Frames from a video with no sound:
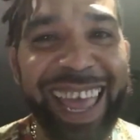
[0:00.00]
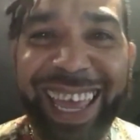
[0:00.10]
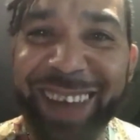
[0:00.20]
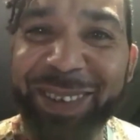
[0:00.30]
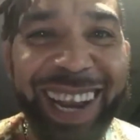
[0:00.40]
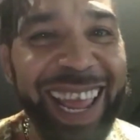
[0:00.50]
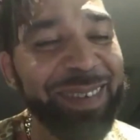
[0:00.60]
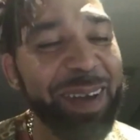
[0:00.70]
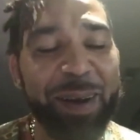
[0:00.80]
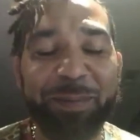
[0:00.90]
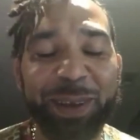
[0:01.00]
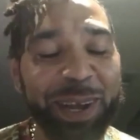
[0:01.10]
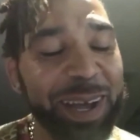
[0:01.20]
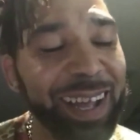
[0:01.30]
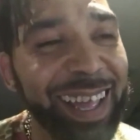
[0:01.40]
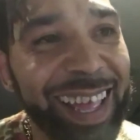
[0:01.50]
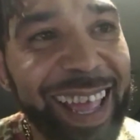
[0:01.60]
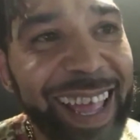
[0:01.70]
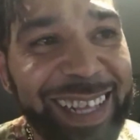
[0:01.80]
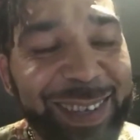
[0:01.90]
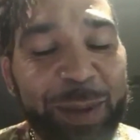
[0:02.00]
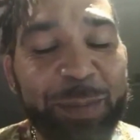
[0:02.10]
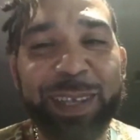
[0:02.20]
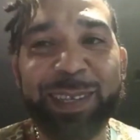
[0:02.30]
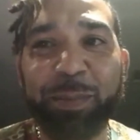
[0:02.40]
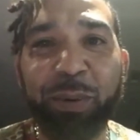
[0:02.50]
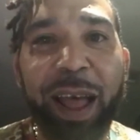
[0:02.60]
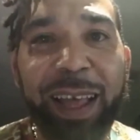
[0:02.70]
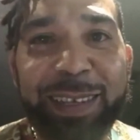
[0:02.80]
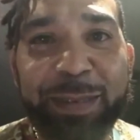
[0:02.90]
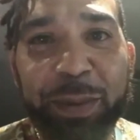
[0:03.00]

can't give the name out, but it's gonna be a surprise.